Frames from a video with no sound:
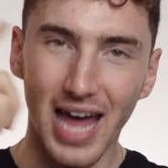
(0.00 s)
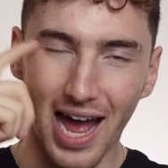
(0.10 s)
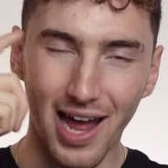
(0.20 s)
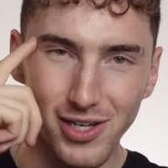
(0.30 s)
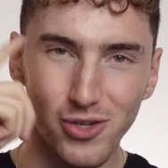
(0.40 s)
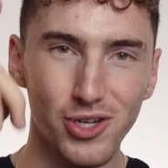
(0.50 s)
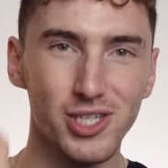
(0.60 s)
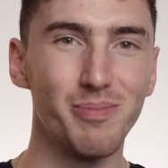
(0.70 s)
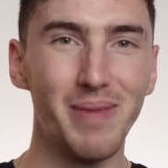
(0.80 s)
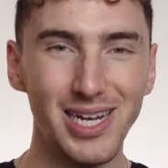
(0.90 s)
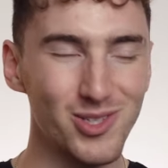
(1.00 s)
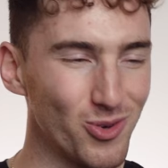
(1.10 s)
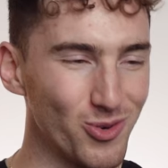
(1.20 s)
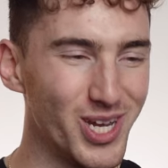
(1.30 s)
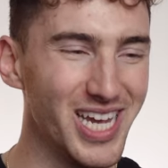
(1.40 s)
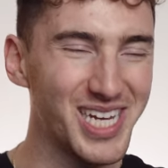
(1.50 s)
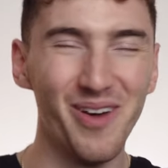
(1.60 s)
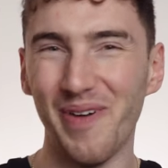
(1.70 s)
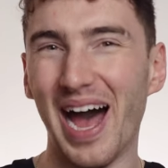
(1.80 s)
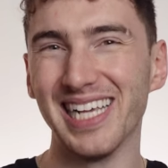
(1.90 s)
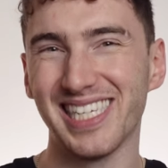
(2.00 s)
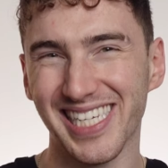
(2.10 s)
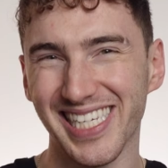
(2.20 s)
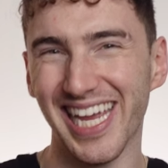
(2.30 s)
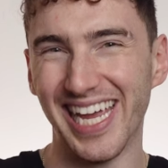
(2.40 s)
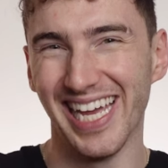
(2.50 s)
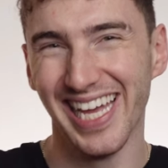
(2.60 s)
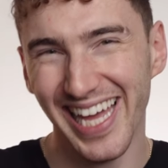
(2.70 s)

That took some mental capacity.